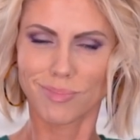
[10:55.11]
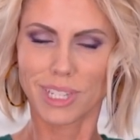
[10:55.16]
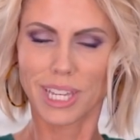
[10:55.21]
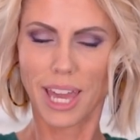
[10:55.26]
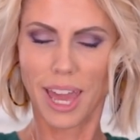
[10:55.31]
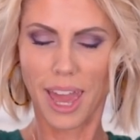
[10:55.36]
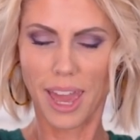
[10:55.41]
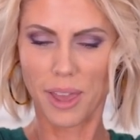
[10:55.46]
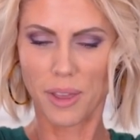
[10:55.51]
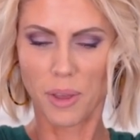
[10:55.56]

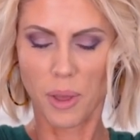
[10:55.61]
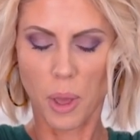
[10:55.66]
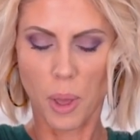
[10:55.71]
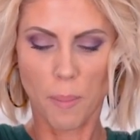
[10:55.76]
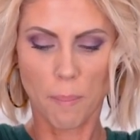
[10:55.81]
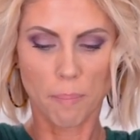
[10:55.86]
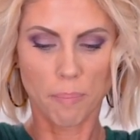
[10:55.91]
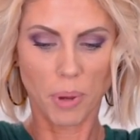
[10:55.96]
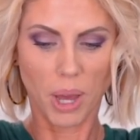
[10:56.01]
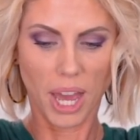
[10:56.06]
Okay,
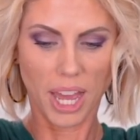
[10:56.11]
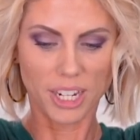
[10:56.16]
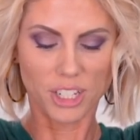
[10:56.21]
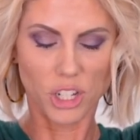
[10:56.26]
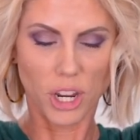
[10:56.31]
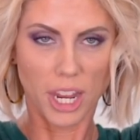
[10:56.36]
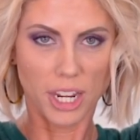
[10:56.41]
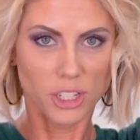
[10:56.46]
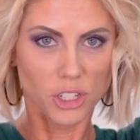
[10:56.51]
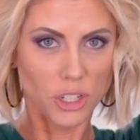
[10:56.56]
but
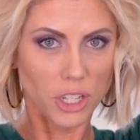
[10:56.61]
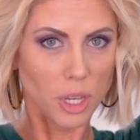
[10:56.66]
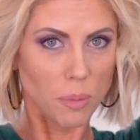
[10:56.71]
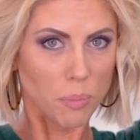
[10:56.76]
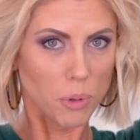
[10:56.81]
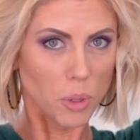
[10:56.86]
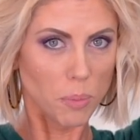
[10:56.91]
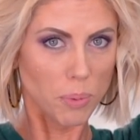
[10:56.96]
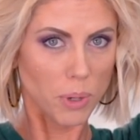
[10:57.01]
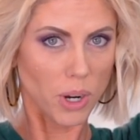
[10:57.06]
changing
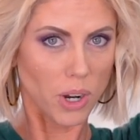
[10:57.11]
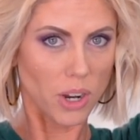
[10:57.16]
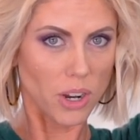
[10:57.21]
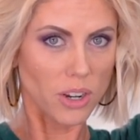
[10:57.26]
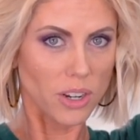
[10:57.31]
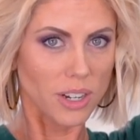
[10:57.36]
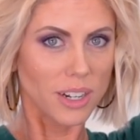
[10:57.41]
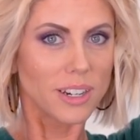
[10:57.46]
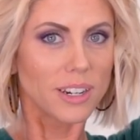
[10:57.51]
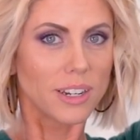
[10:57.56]
up your
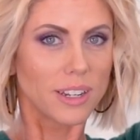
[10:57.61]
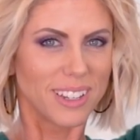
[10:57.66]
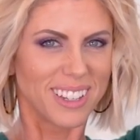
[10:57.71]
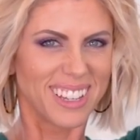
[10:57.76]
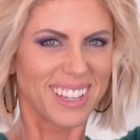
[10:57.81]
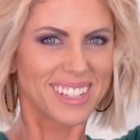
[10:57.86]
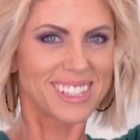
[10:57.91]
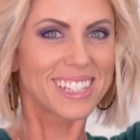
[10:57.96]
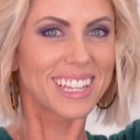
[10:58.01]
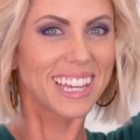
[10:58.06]
part
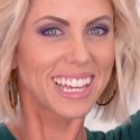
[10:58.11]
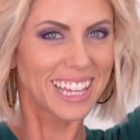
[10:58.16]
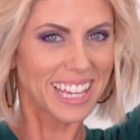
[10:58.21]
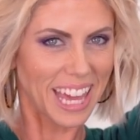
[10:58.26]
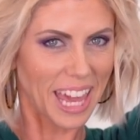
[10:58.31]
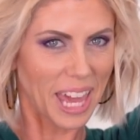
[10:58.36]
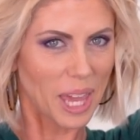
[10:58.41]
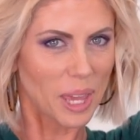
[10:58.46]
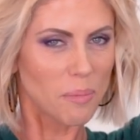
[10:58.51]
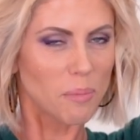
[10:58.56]
is a
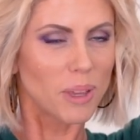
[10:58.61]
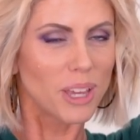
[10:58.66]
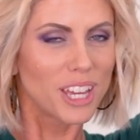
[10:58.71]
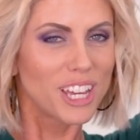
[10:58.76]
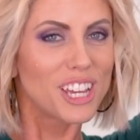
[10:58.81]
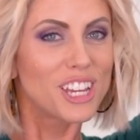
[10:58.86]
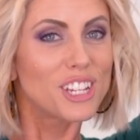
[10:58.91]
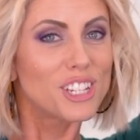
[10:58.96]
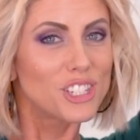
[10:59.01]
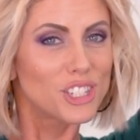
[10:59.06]
game
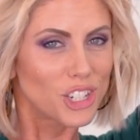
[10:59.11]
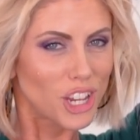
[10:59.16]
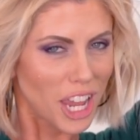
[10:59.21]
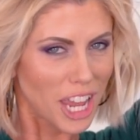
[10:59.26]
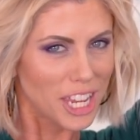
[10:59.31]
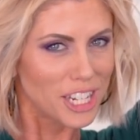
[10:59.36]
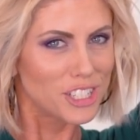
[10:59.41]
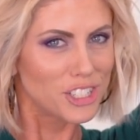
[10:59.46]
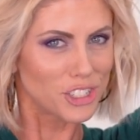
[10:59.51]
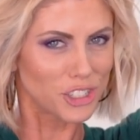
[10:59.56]

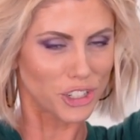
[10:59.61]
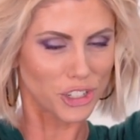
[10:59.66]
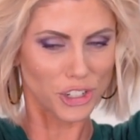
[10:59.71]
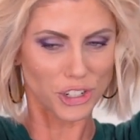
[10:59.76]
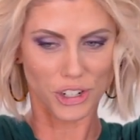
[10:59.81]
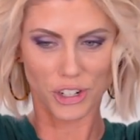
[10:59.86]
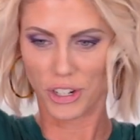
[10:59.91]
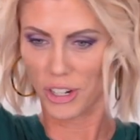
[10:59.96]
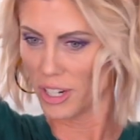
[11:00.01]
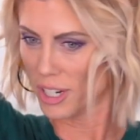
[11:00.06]

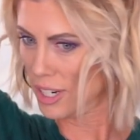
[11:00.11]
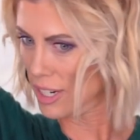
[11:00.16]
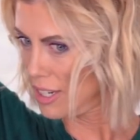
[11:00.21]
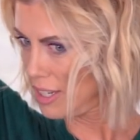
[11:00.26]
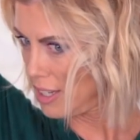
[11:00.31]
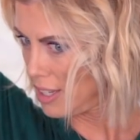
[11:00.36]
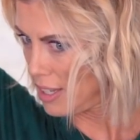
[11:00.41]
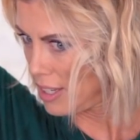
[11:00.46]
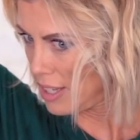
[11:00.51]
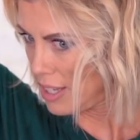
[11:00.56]
changer,
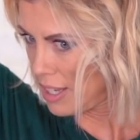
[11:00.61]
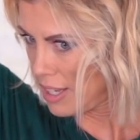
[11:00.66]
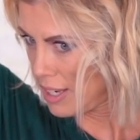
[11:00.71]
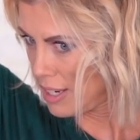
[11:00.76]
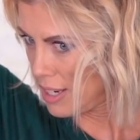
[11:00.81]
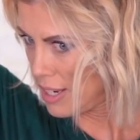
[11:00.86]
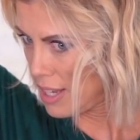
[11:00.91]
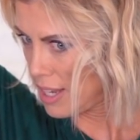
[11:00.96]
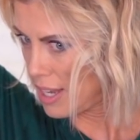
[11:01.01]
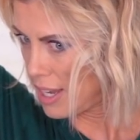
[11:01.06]

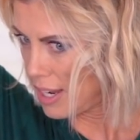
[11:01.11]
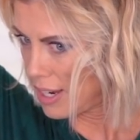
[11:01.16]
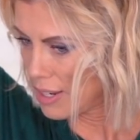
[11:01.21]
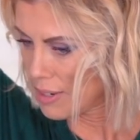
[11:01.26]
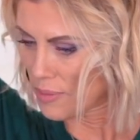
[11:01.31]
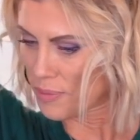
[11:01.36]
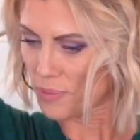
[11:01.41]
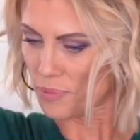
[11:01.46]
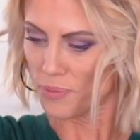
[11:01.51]
indeed.